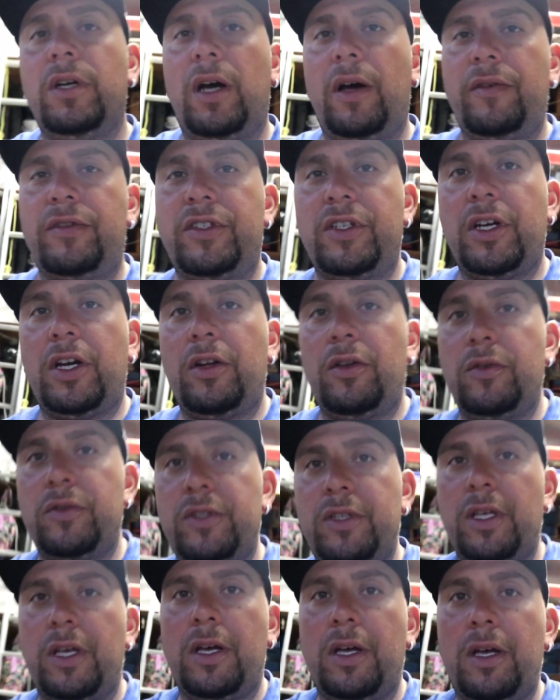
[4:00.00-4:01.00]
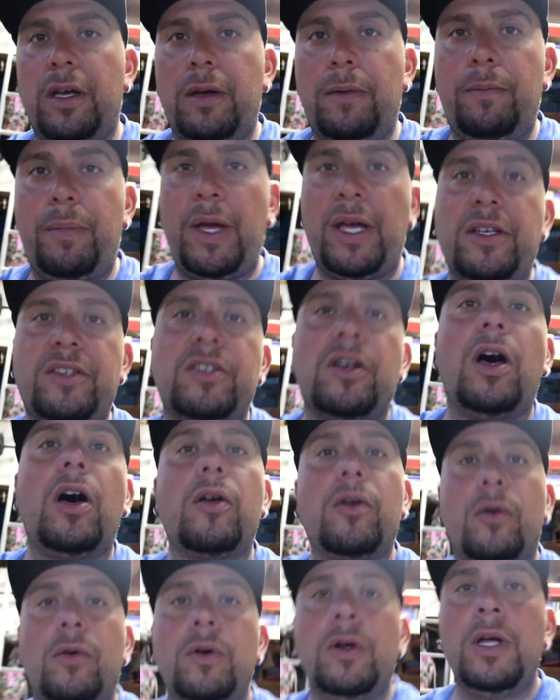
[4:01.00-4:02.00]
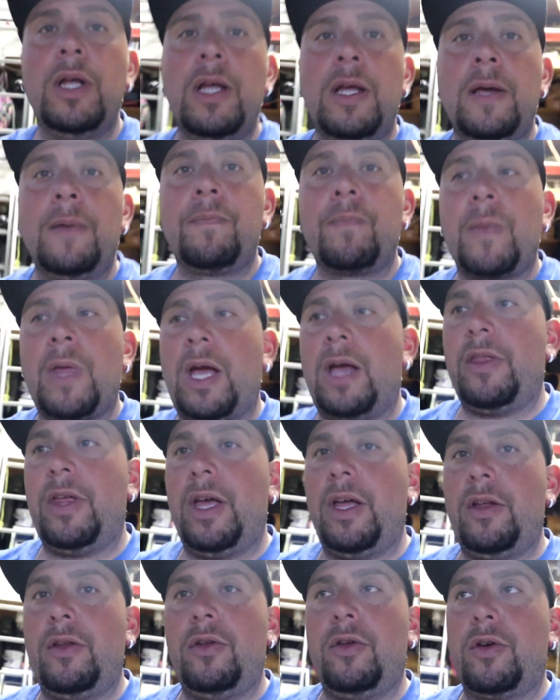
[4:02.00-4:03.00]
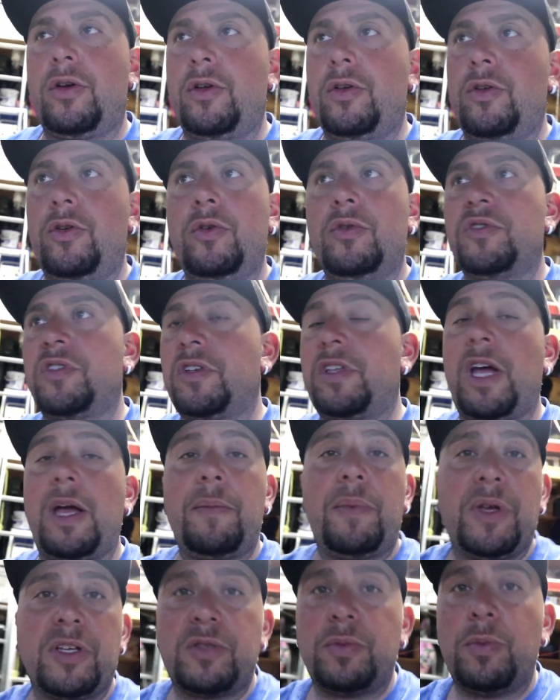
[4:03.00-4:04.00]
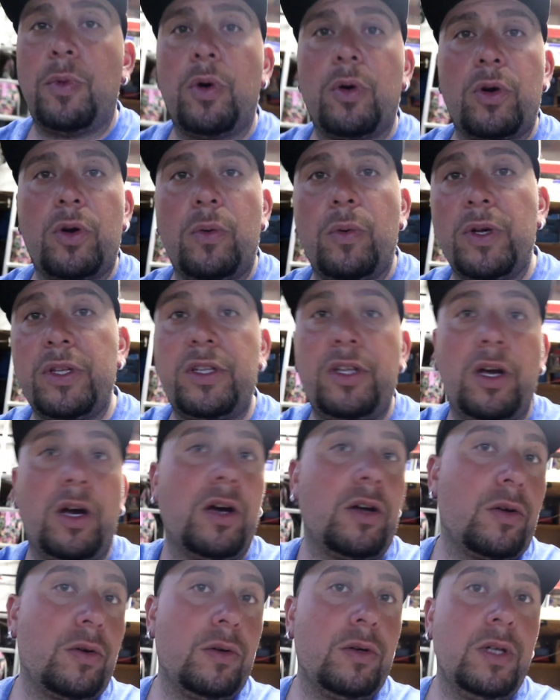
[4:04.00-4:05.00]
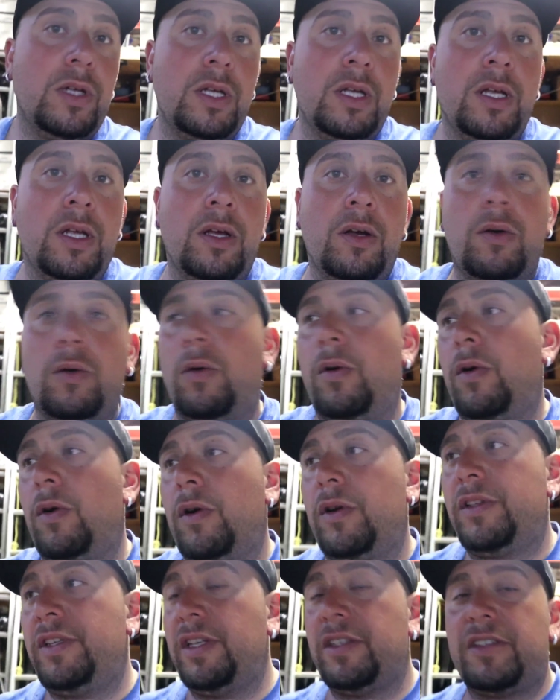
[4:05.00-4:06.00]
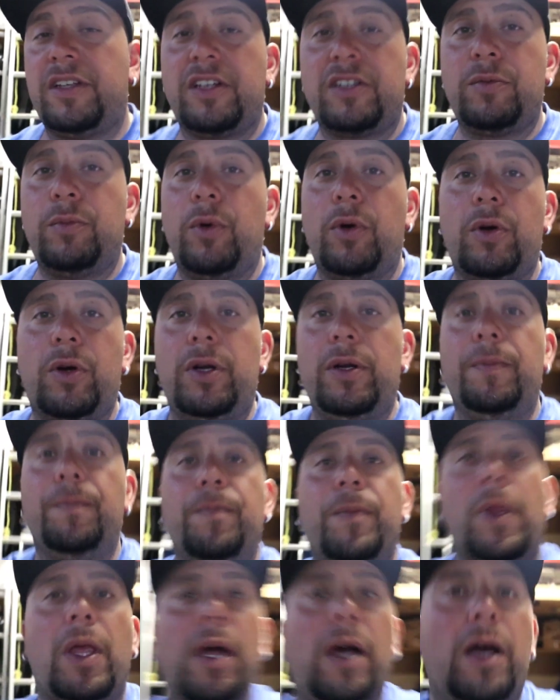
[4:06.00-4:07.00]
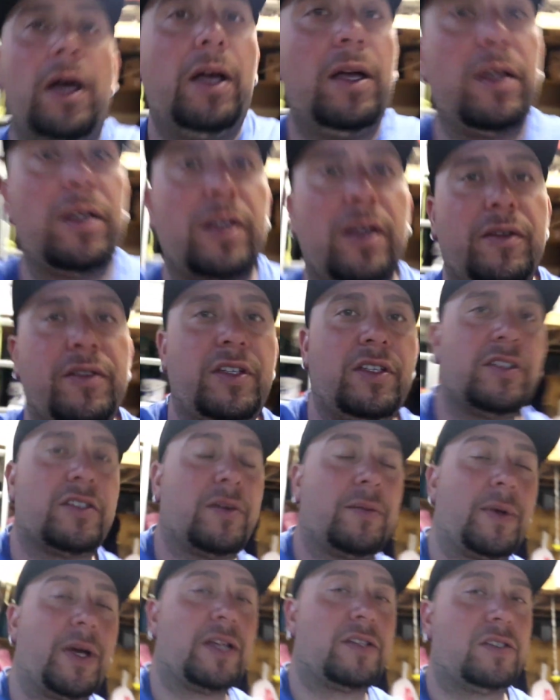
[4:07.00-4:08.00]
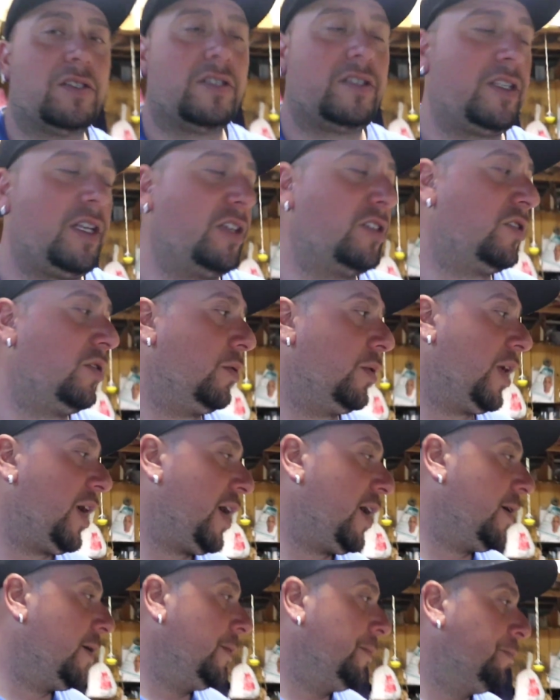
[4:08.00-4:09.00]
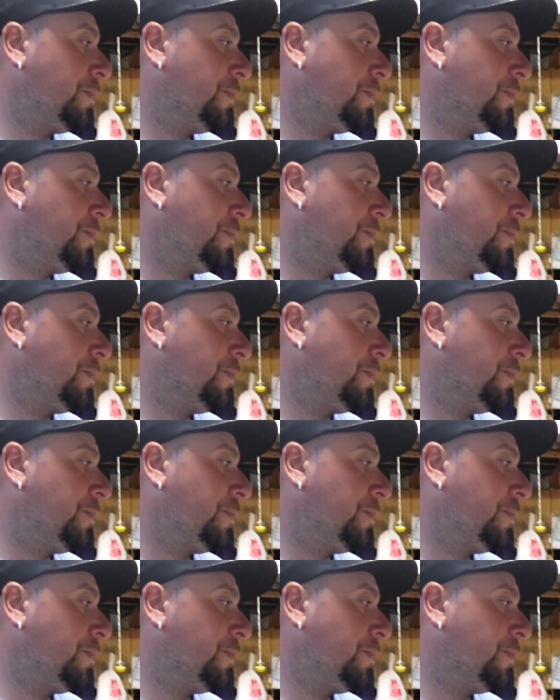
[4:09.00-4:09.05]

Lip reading: obviously you got to use the base auto, and then you can use a Type S motor with the auto or TSX motor. I've seen some guys in the States do that.